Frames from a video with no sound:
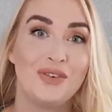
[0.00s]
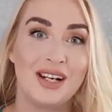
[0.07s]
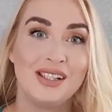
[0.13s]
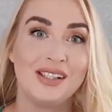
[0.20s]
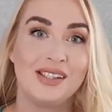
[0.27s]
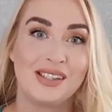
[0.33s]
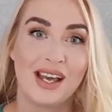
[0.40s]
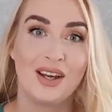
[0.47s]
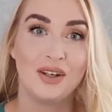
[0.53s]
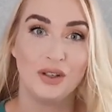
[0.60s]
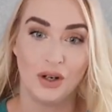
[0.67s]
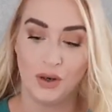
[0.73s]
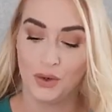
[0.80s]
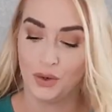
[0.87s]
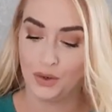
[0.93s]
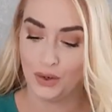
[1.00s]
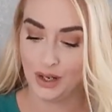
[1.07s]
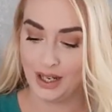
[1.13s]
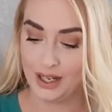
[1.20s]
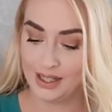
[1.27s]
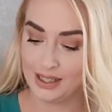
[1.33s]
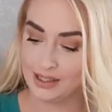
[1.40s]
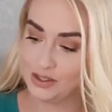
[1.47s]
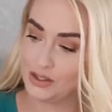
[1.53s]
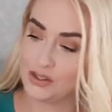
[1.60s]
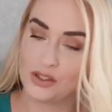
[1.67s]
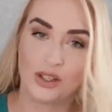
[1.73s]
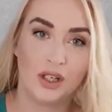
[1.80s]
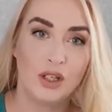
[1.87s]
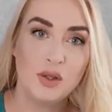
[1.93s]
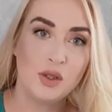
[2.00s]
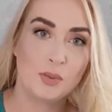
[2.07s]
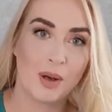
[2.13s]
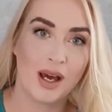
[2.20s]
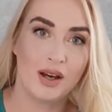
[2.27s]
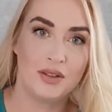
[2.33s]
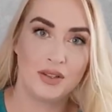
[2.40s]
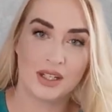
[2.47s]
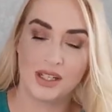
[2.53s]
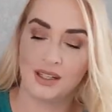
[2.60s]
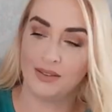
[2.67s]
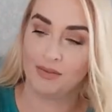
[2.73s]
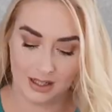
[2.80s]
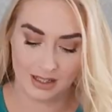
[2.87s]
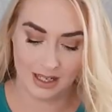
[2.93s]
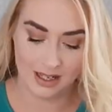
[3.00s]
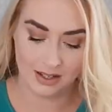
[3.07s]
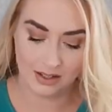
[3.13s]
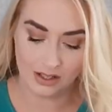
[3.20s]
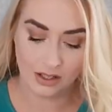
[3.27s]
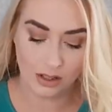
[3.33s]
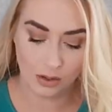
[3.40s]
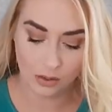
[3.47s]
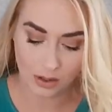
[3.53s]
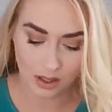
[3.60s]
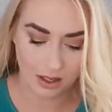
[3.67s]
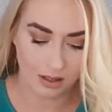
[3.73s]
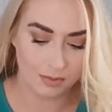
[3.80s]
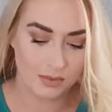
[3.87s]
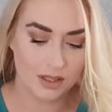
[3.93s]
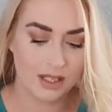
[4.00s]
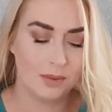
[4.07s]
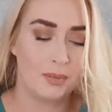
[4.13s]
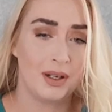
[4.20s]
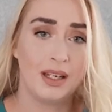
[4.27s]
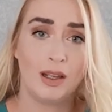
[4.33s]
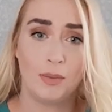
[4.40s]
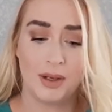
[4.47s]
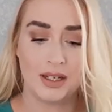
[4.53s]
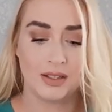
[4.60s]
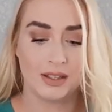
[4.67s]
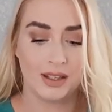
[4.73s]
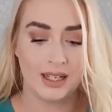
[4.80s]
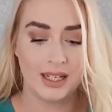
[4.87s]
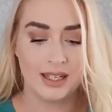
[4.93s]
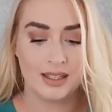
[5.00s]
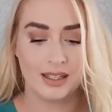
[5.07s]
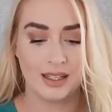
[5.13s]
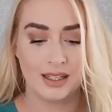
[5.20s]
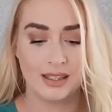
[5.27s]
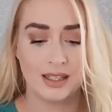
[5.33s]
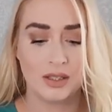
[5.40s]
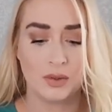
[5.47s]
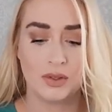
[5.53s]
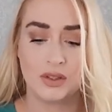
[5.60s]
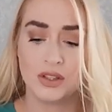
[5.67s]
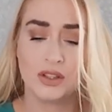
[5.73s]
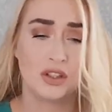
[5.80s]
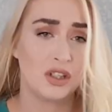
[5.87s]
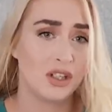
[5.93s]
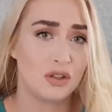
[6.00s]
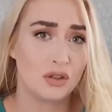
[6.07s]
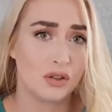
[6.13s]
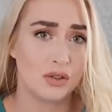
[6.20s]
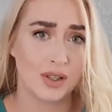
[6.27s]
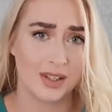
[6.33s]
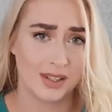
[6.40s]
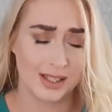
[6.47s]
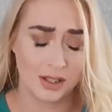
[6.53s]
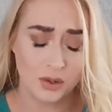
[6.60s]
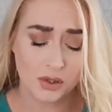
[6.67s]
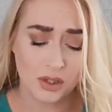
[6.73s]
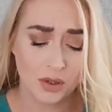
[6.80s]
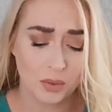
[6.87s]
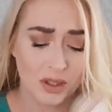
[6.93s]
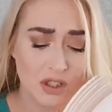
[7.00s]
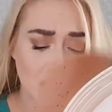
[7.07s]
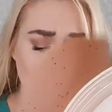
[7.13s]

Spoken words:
Ready Set Go. And it's just a loose powder. I tend to tip a little bit into the lid. This one's in the shade True Translucent, which